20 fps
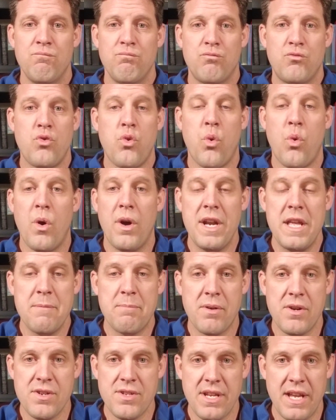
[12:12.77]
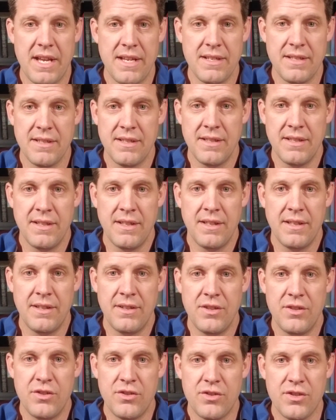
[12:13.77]
20%
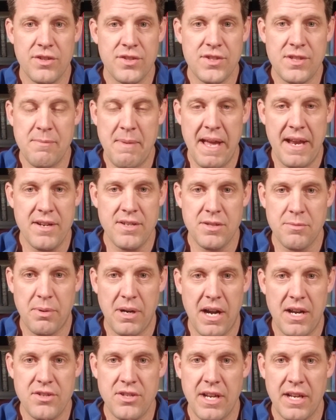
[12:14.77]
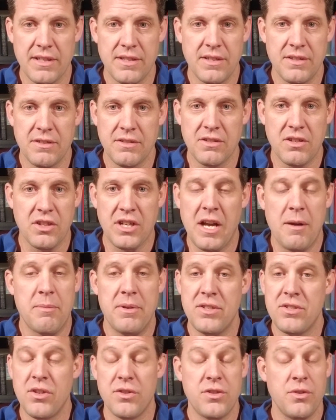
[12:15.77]
just to manage the project. Their
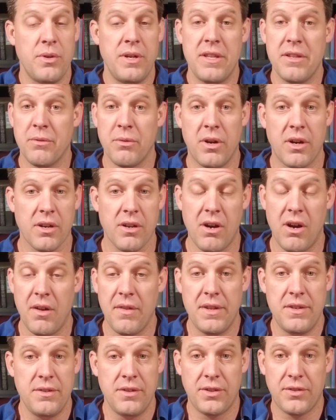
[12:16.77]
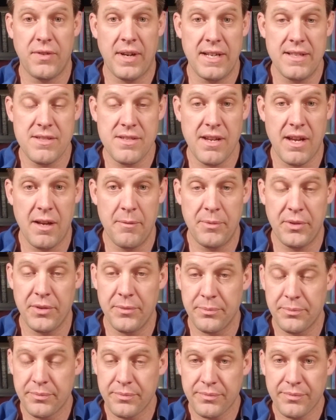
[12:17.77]
companies don't do any of the work. All they do is find subs.
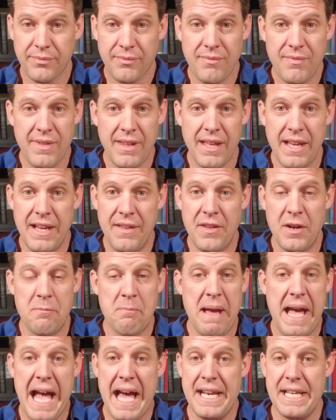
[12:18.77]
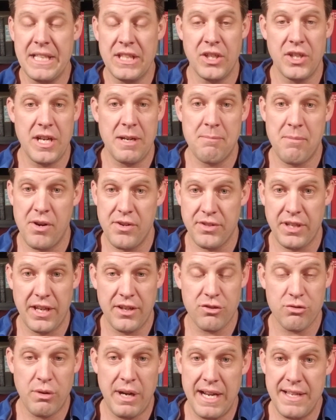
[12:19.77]
And they're padding their numbers like
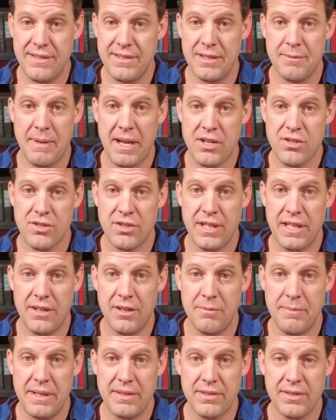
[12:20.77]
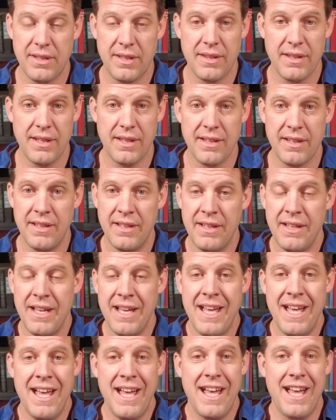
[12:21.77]
crazy to make sure they don't miss anything.
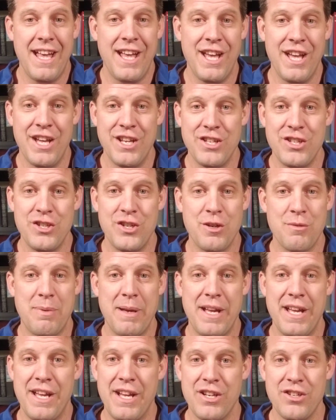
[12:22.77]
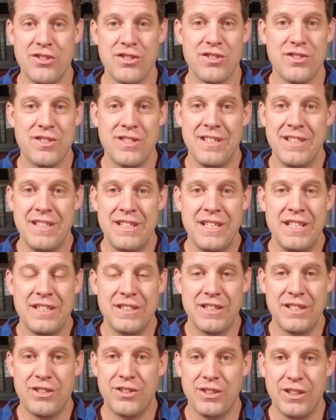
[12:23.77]
And you're paying just
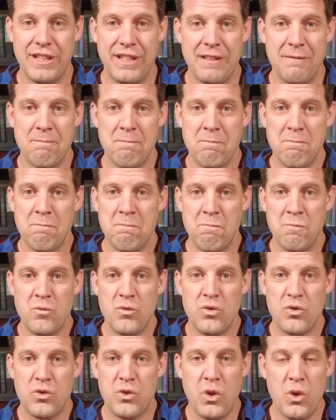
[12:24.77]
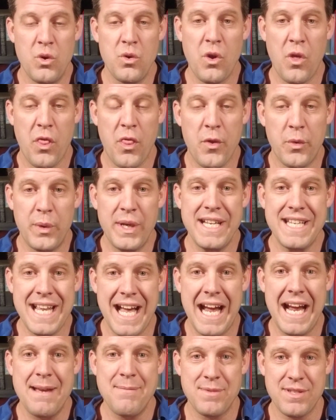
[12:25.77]
literally 2 to 3
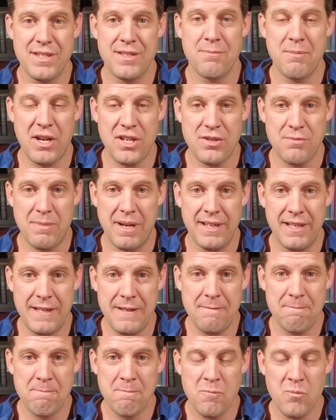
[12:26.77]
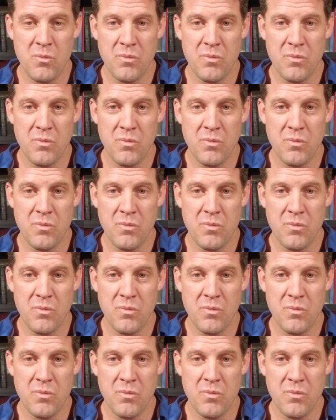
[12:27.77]
times as much money